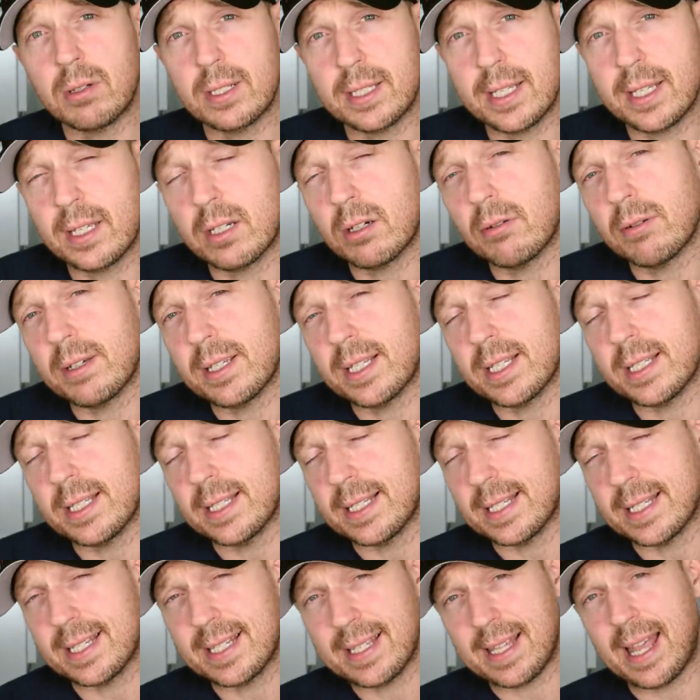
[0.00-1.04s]
because it increases in
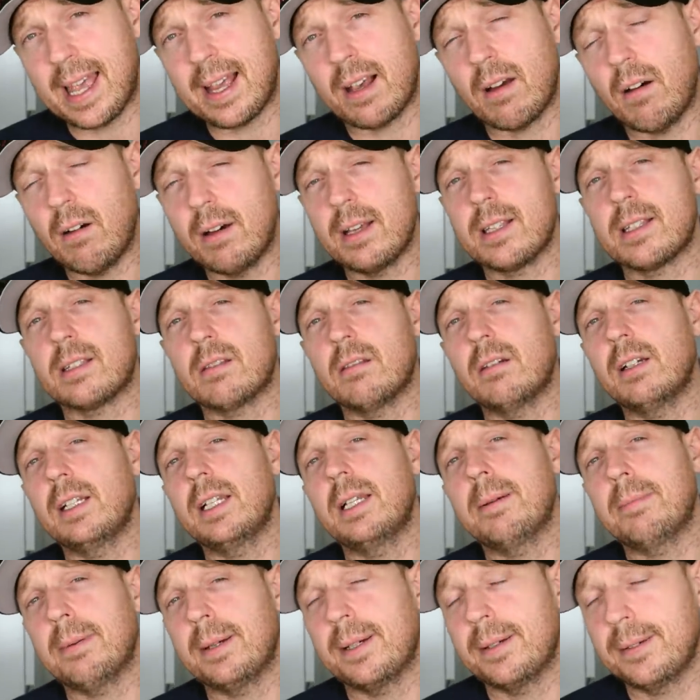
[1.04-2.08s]
stack height
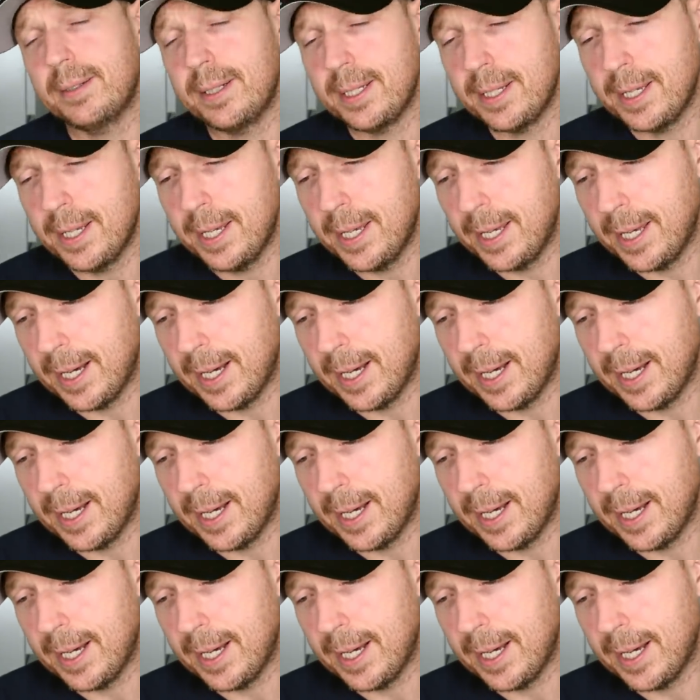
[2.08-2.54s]
slightly apparently.